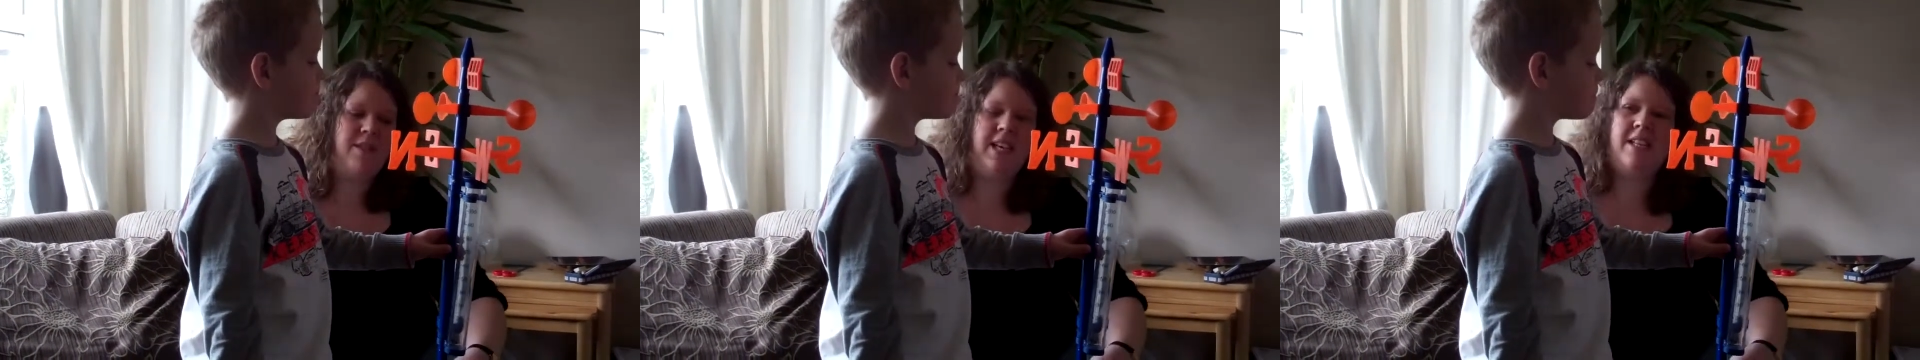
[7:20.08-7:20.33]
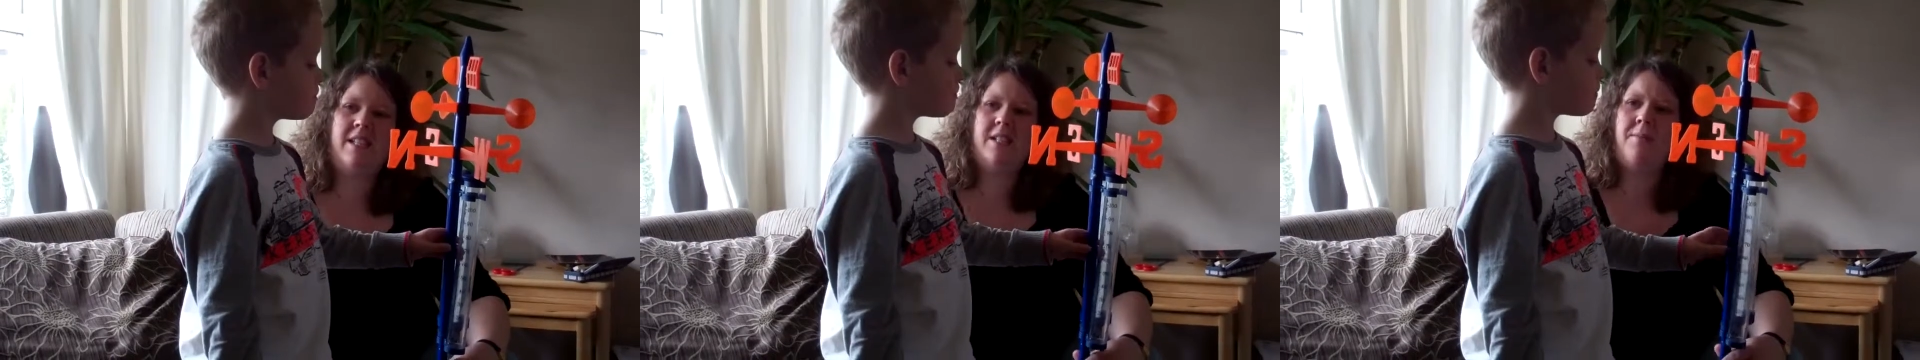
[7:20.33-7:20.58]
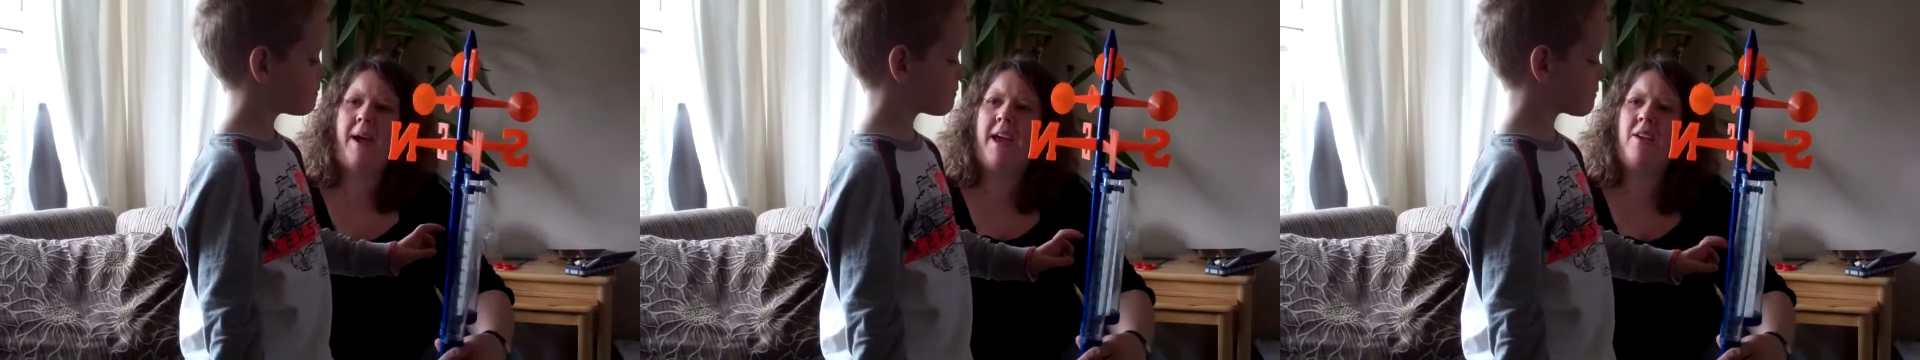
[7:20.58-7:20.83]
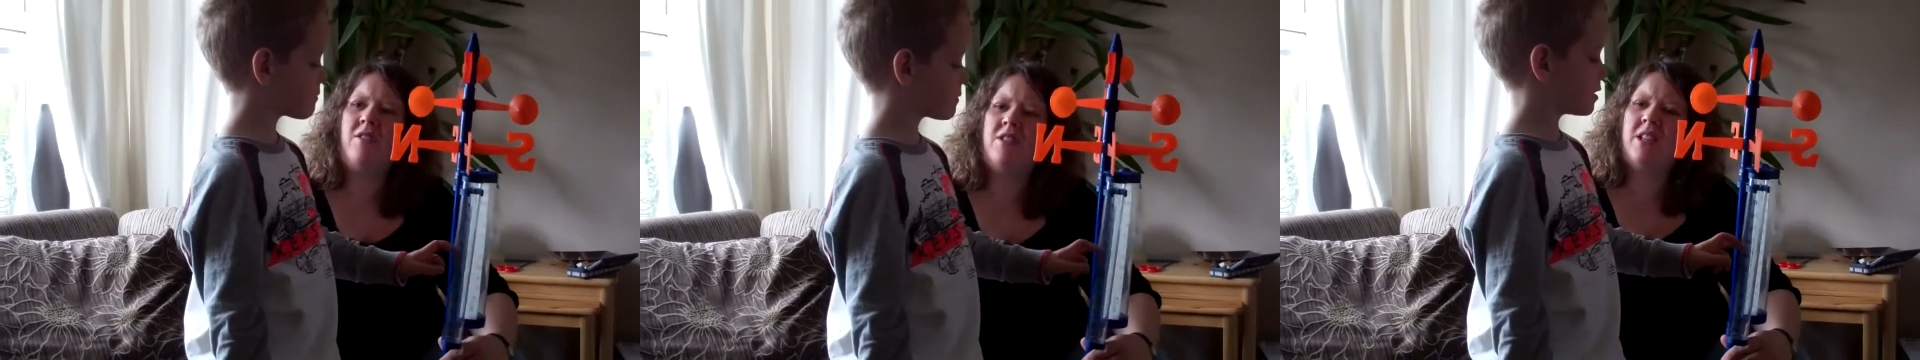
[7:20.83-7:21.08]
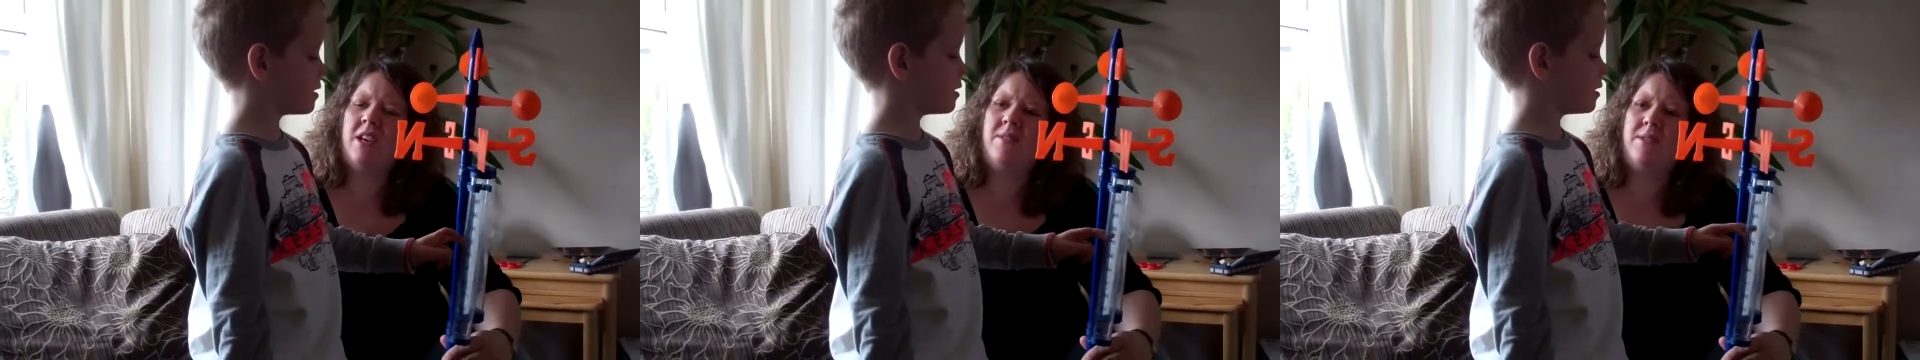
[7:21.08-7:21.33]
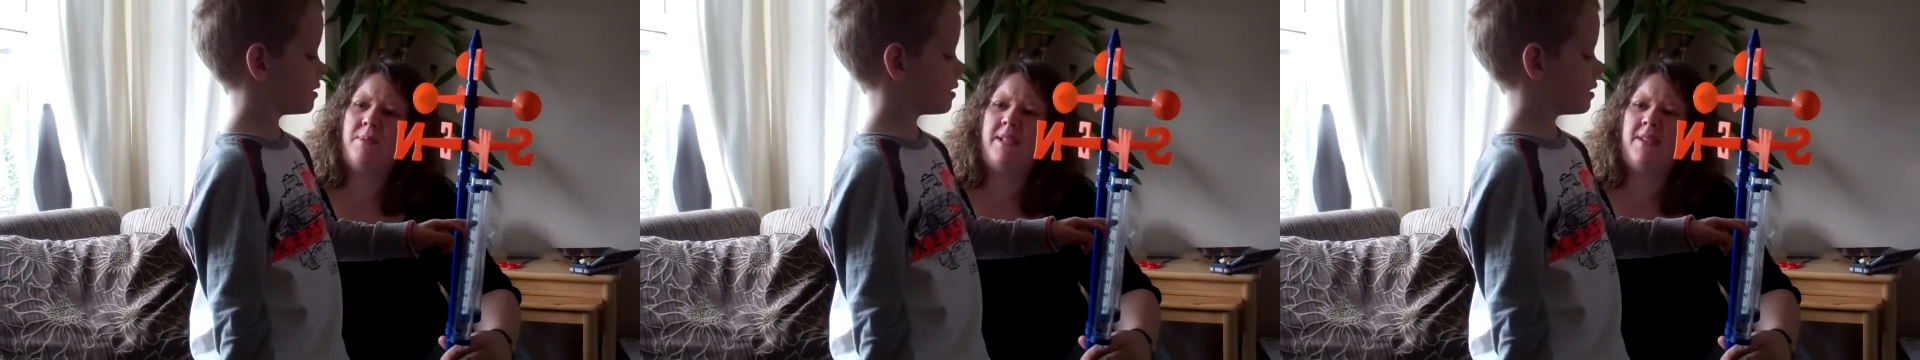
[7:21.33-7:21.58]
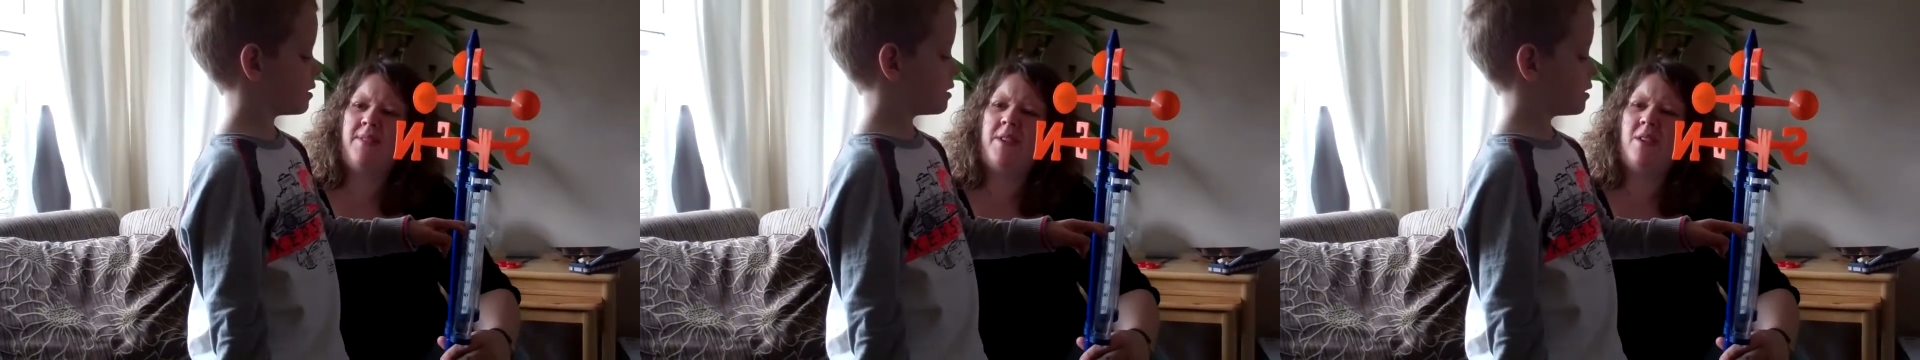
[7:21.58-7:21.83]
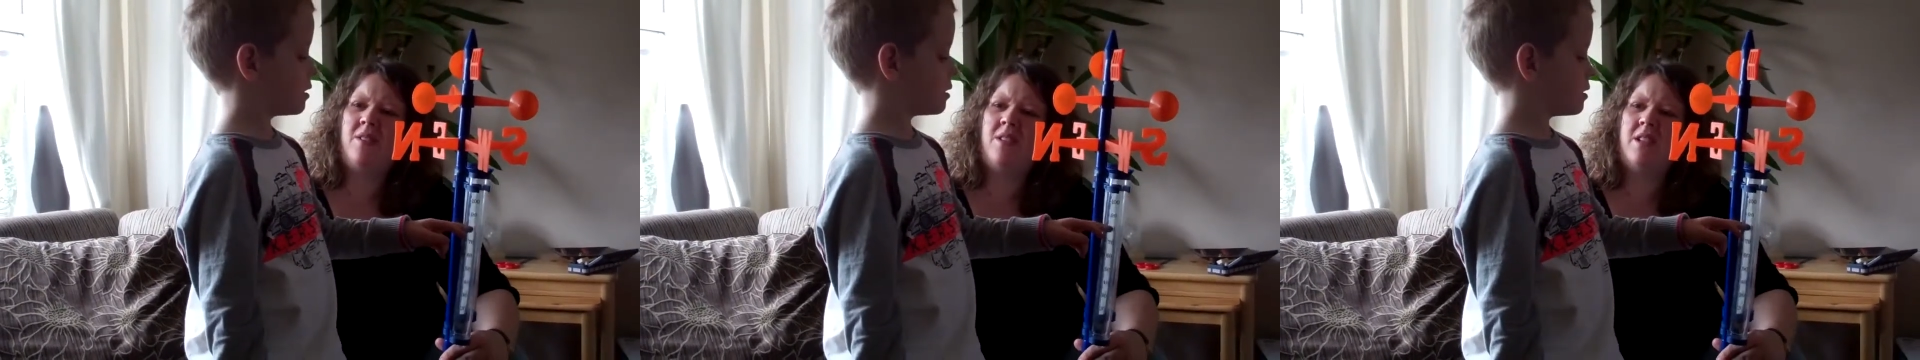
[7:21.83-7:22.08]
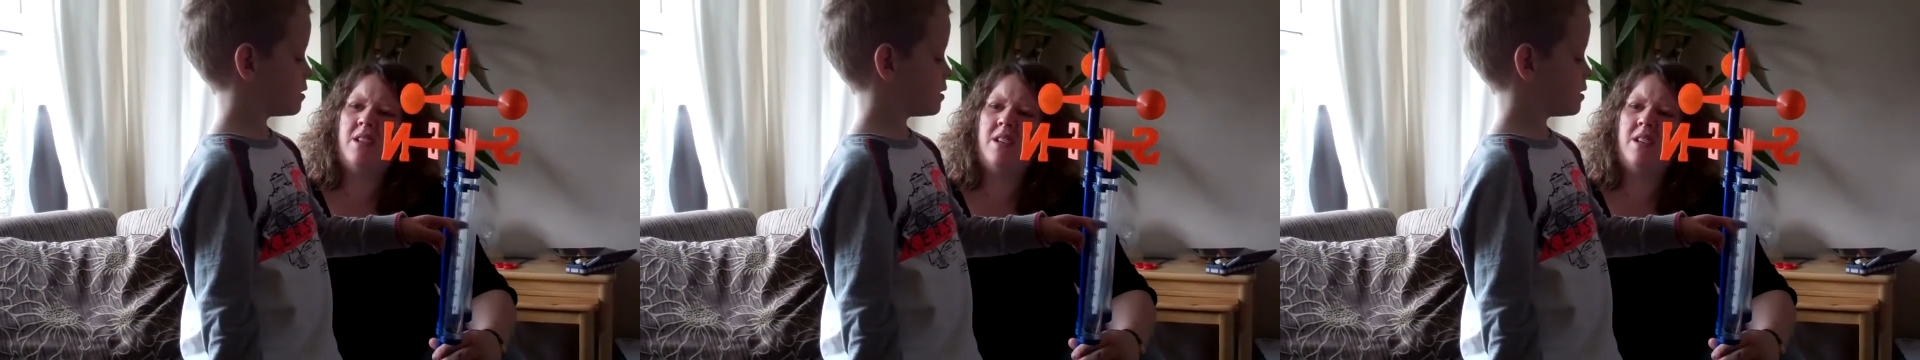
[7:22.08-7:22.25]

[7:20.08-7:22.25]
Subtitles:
was easy to make, or do you think it was a bit difficult?